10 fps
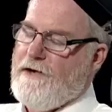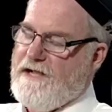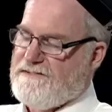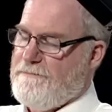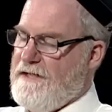
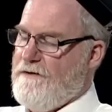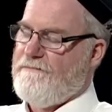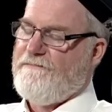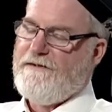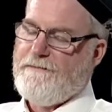has a male and
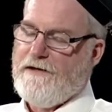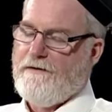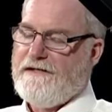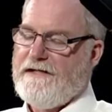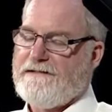female
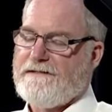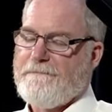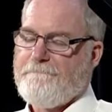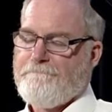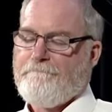end.
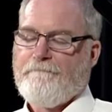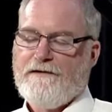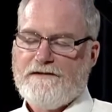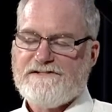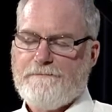
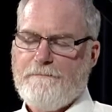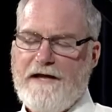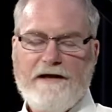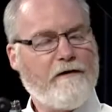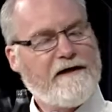This
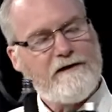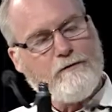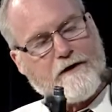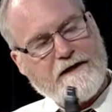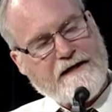male end
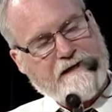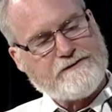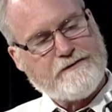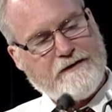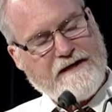will connect
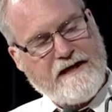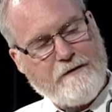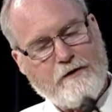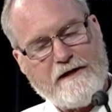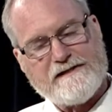to the
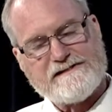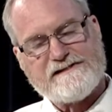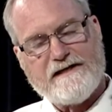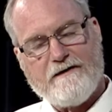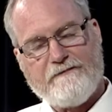camera
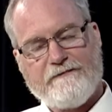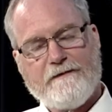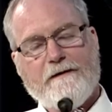itself,